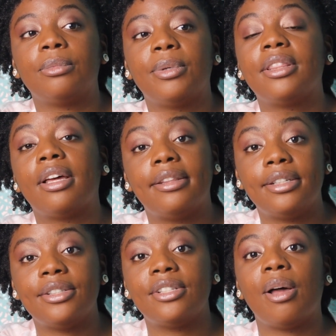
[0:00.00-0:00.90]
with
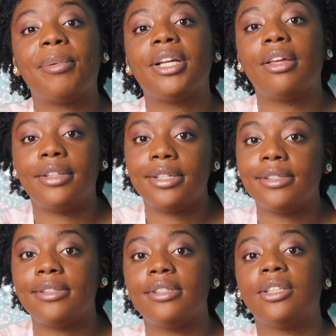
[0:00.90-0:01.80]
others, helping
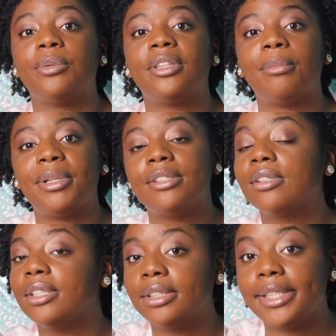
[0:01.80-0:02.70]
others, dealing with their mental
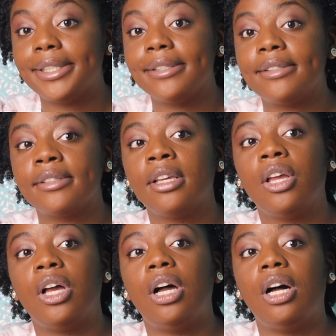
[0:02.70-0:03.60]
illness,
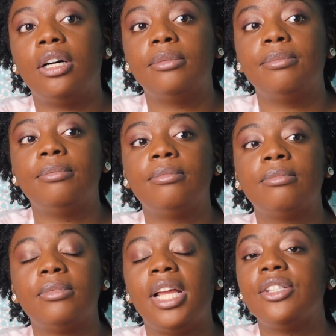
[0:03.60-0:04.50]

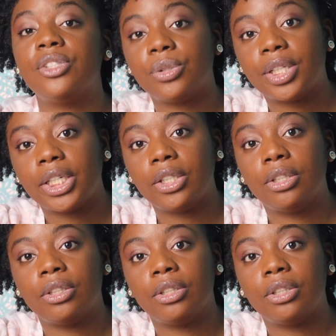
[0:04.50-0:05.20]
entering